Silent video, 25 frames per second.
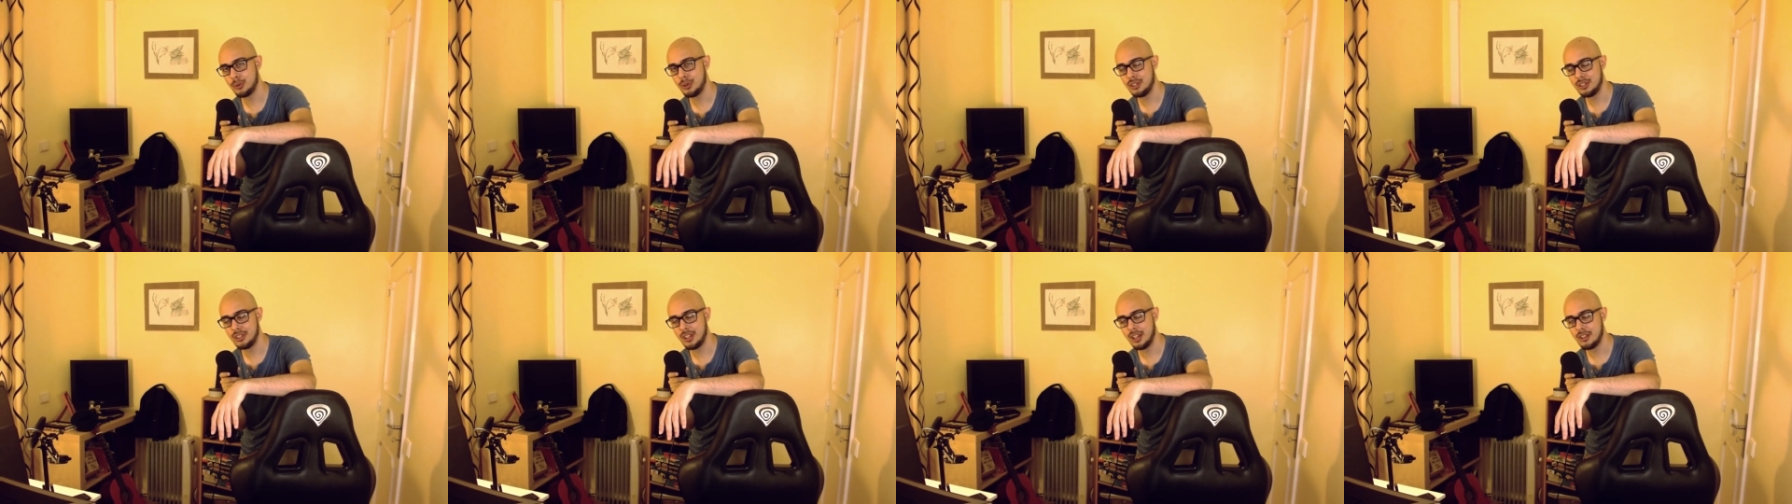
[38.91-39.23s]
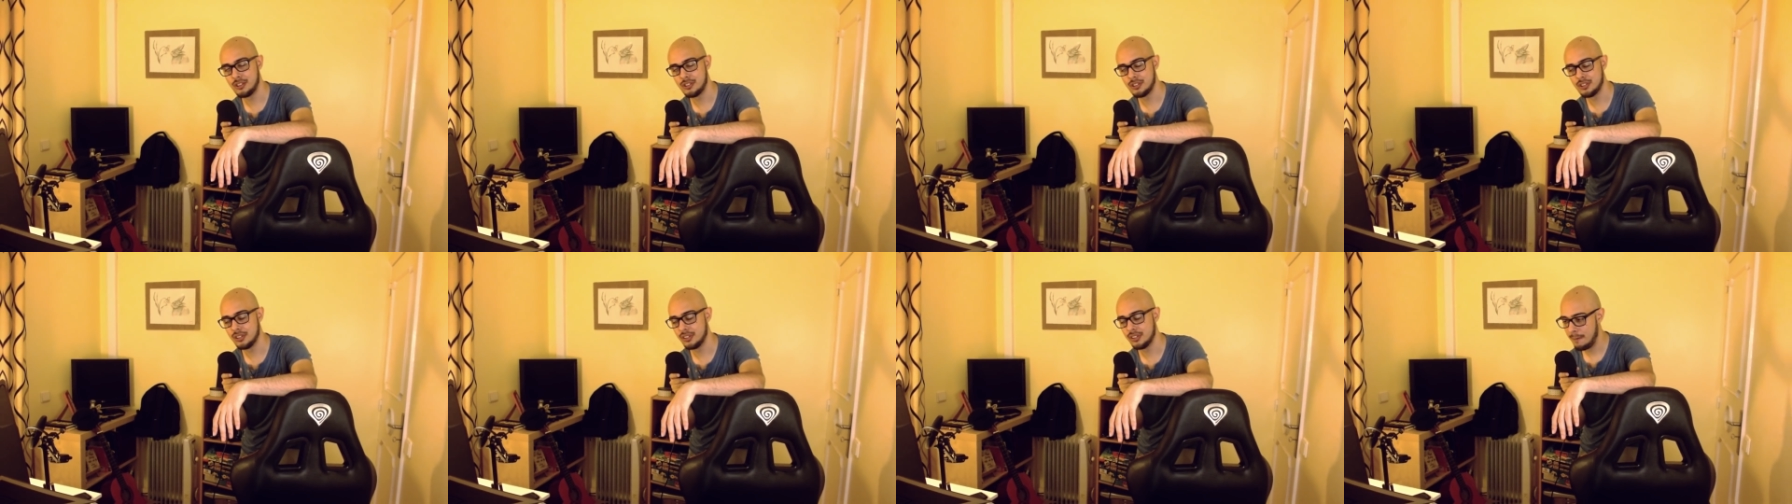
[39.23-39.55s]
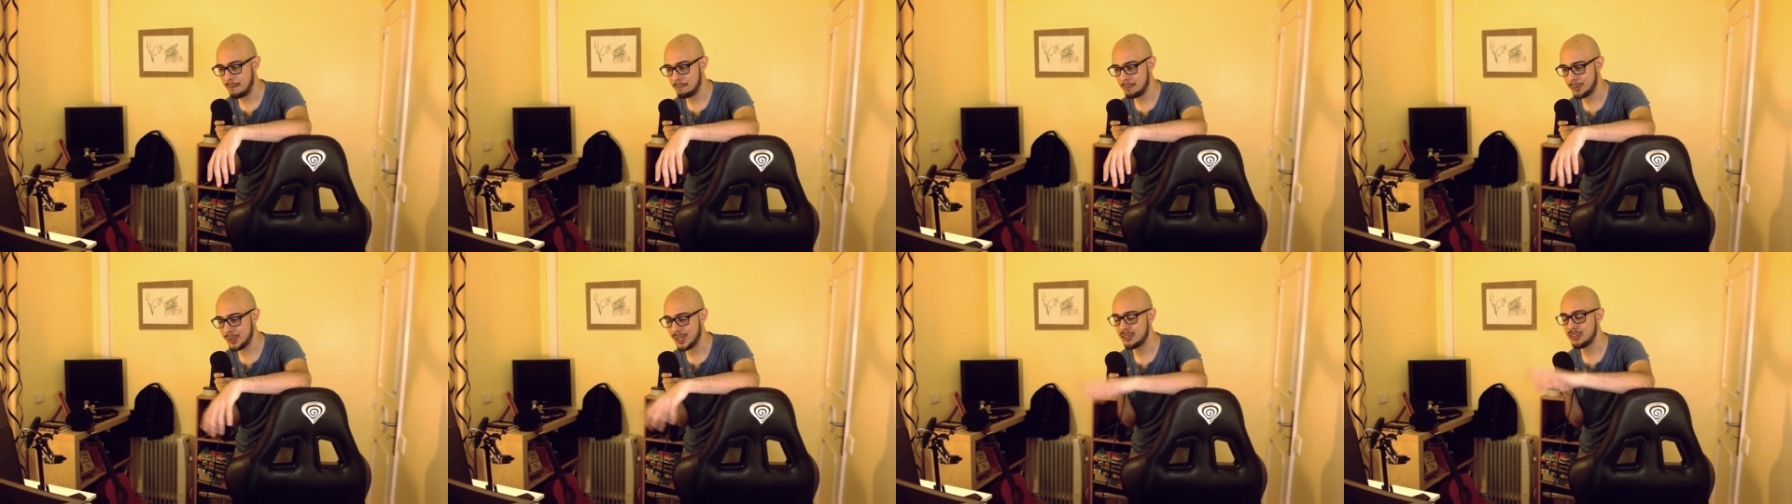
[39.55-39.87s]
intentions,
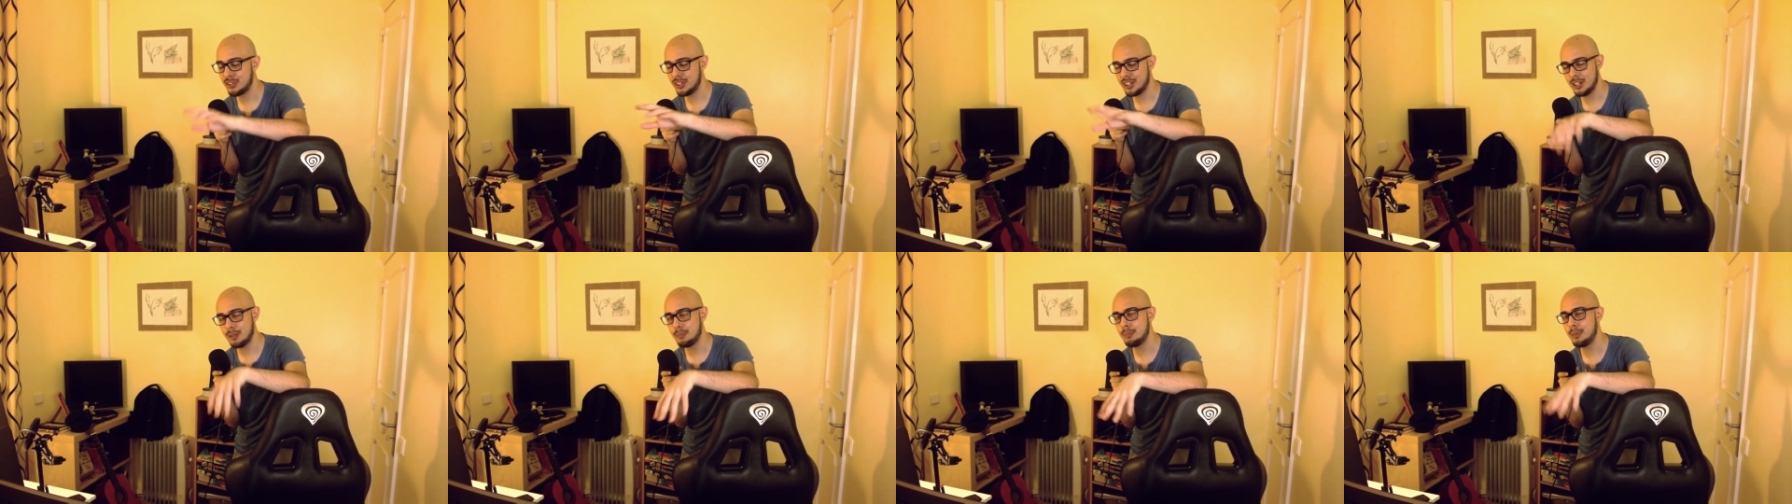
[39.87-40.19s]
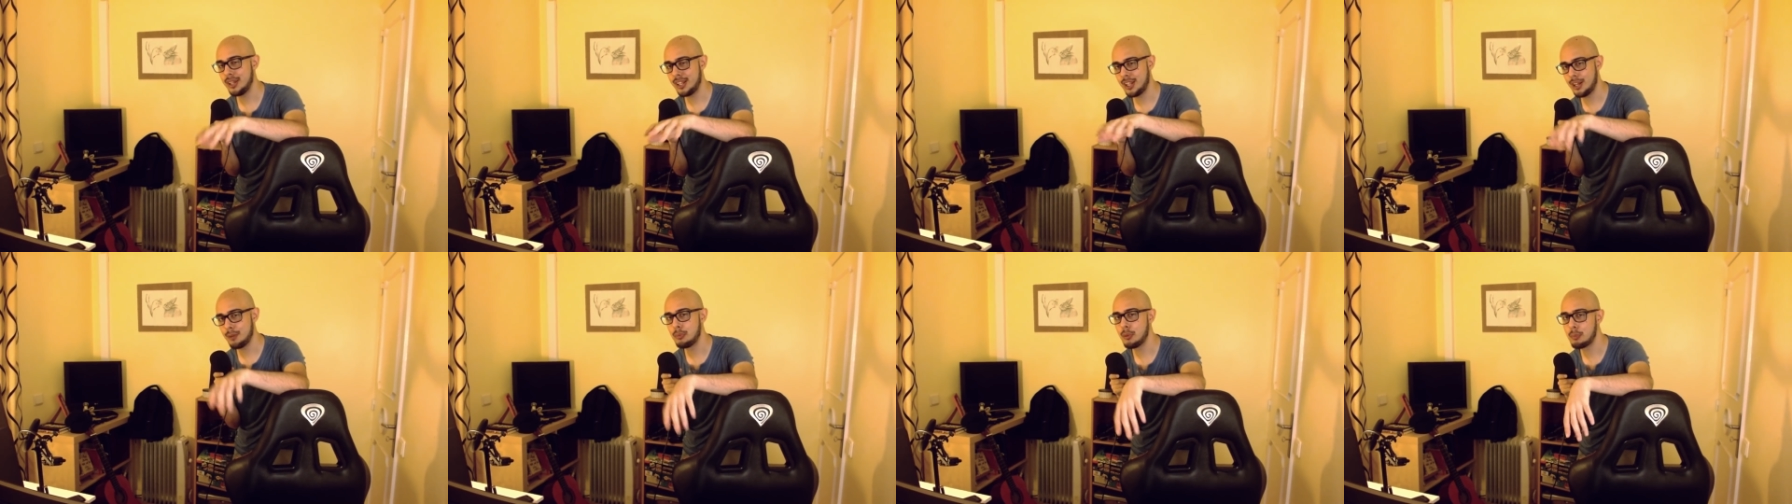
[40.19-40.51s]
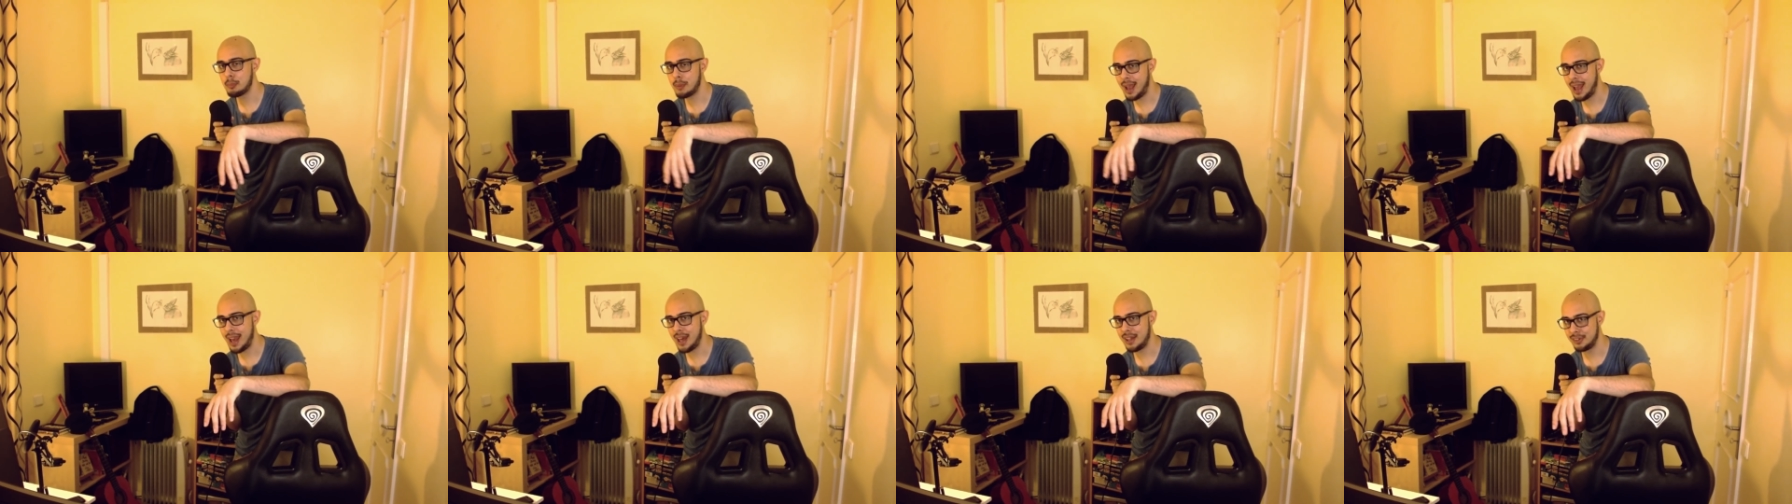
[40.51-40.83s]
because you're going to pick up a
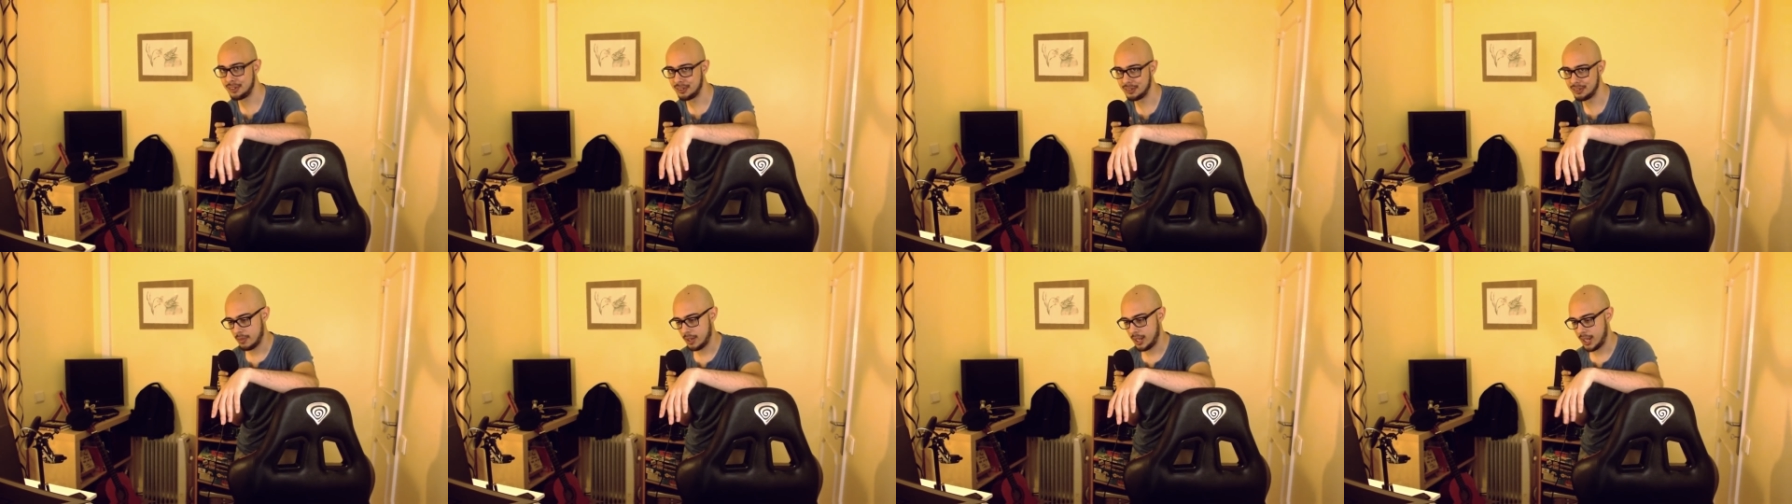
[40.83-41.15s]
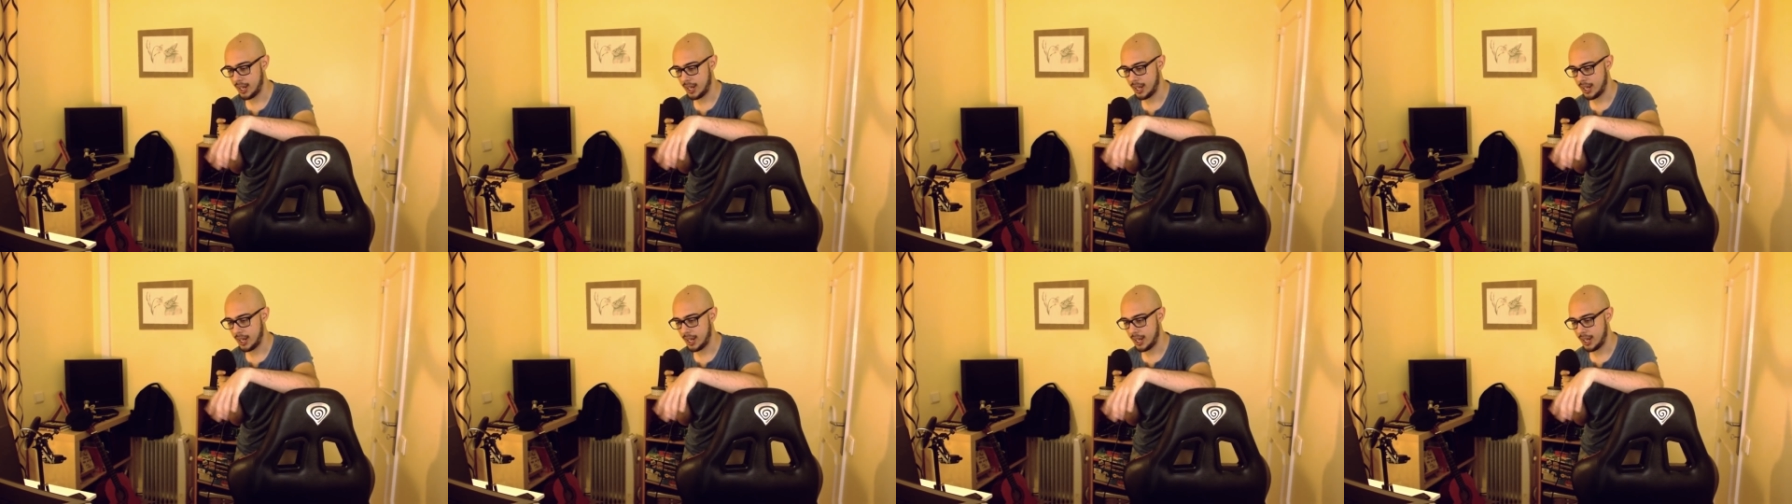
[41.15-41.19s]
pattern.